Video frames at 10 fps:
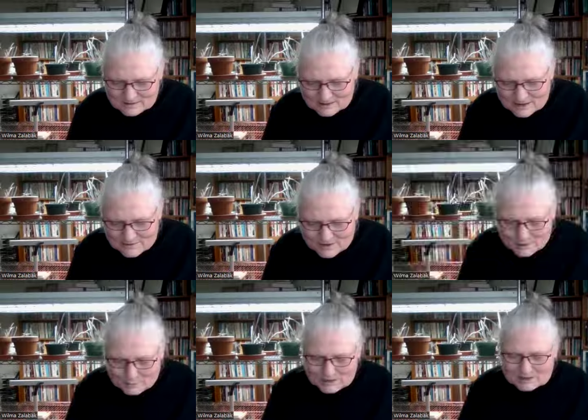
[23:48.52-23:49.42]
There are
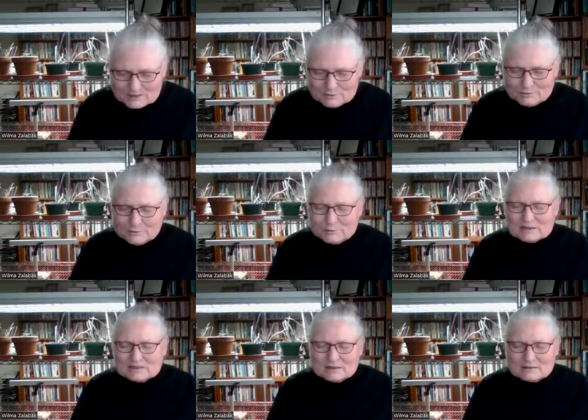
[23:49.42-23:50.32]
families who are
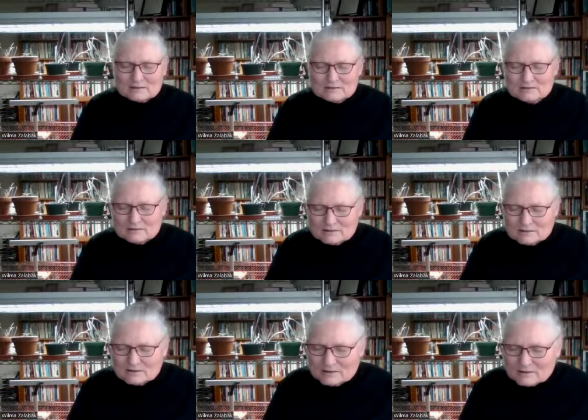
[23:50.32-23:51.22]
missing
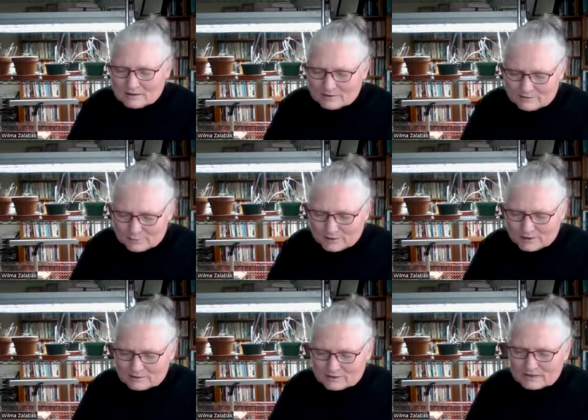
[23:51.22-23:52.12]
a loved
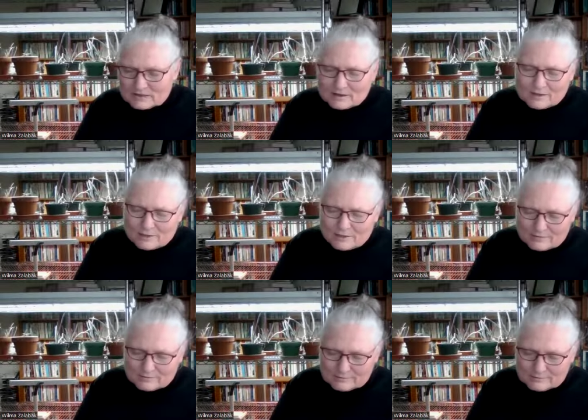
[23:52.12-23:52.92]
one to death.